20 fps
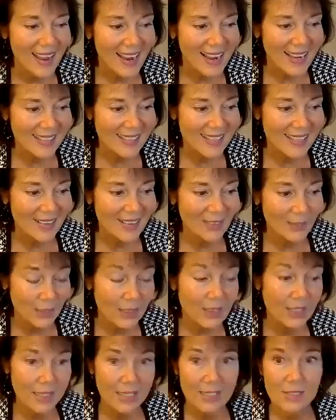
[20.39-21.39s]
And
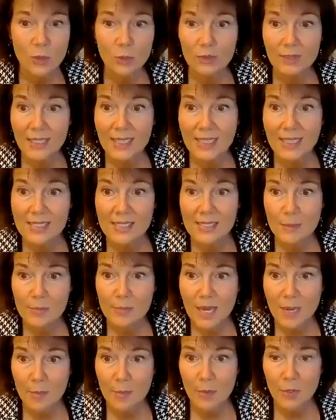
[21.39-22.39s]
really, it's only in
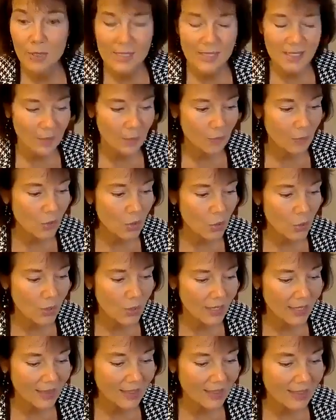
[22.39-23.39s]
September as I'm
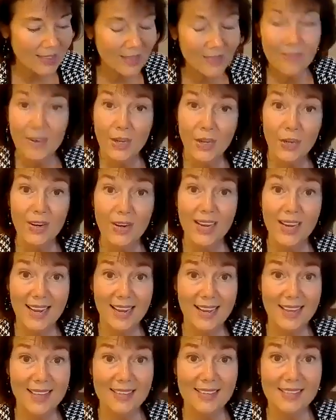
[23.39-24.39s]
recording this, the
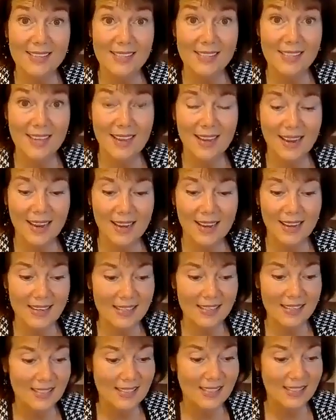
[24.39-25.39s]
very end.
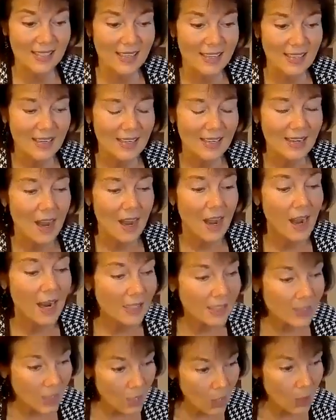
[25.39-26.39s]
And
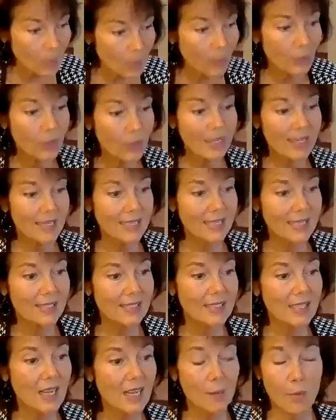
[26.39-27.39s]
October
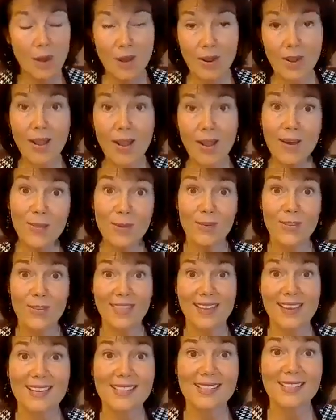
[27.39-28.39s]
is, among other
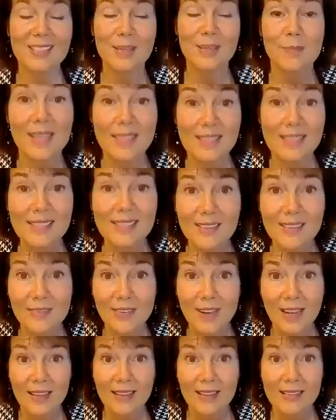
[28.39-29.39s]
things, Domestic
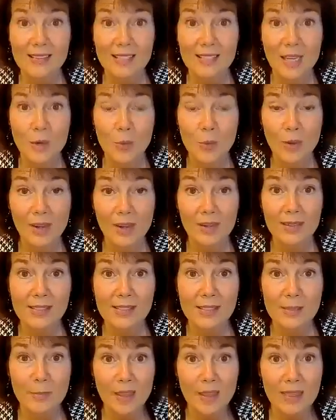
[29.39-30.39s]
Violence
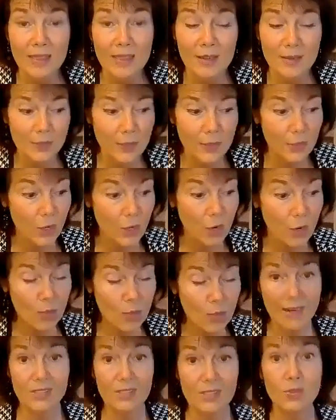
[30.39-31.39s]
Awareness Month. And if you know
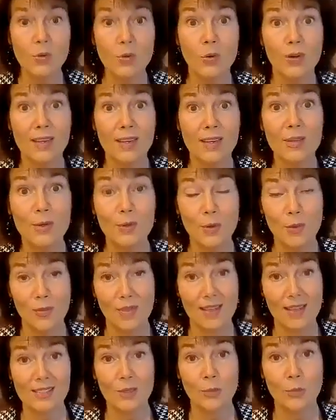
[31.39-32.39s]
my story, you know
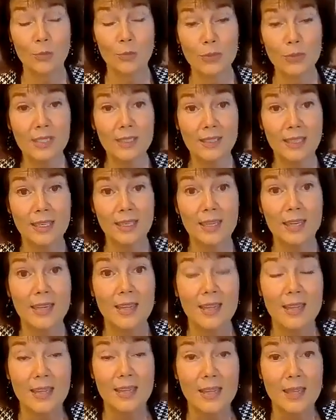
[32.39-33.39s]
that's a
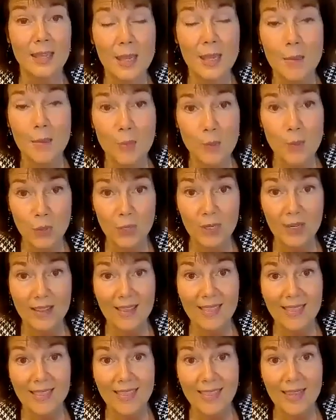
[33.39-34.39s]
really
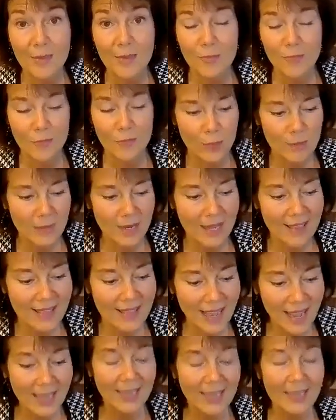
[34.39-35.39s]
important theme for me,
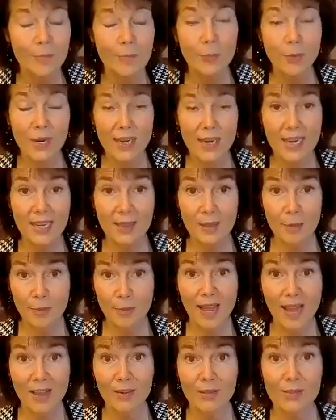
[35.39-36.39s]
that and breaking the
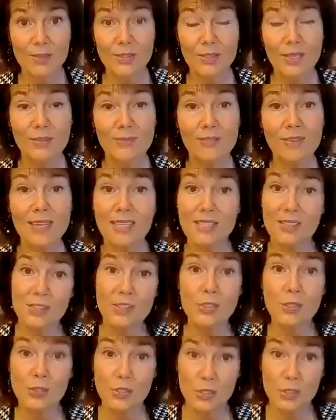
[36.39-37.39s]
patterns of
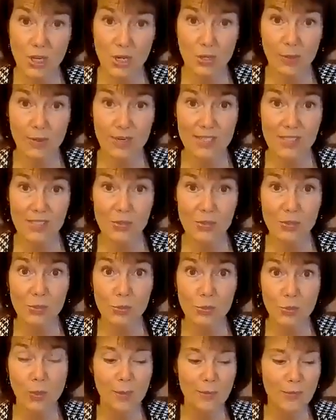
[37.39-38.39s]

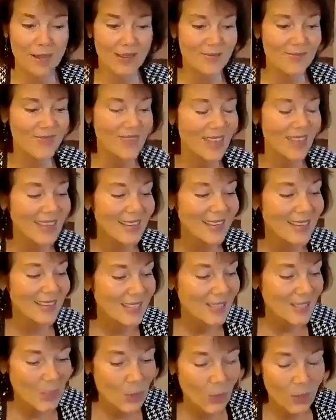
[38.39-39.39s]
intergenerational trauma.
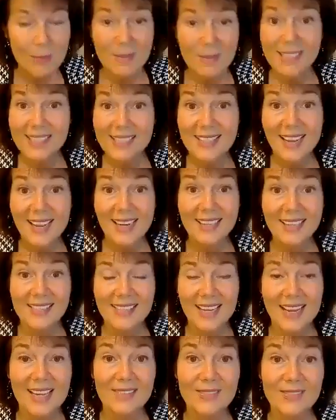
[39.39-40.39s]
So I'm
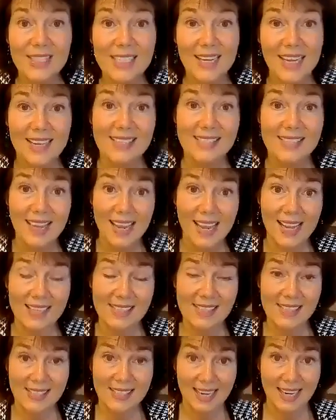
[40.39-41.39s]
excited to have today's
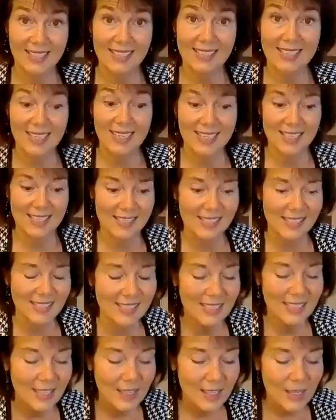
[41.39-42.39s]
guest, Dana
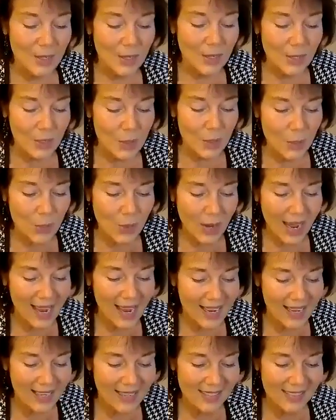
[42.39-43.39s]
Diaz, who
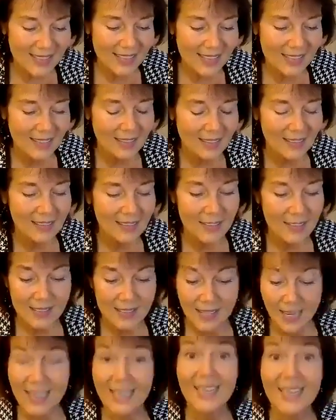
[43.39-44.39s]
has
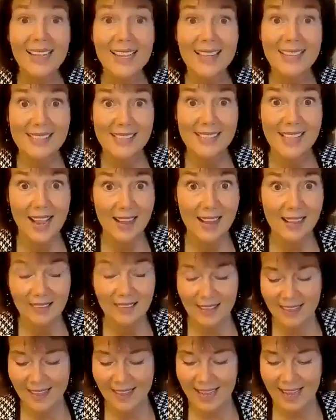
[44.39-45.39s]
done
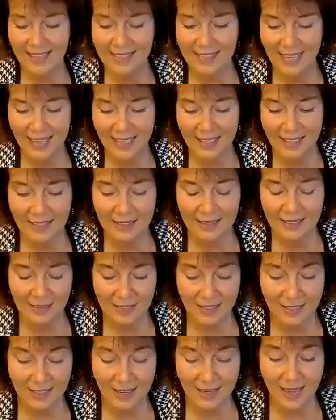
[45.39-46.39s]
exactly that.
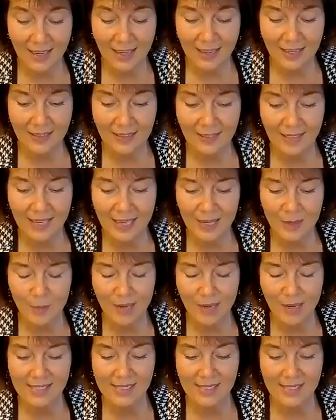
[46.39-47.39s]
Dana, not unlike
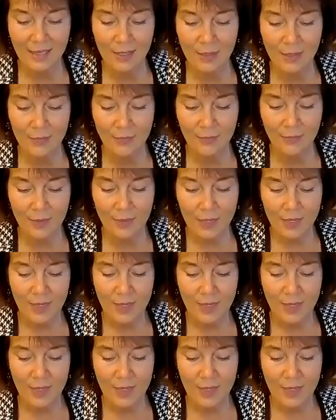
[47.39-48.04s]
myself,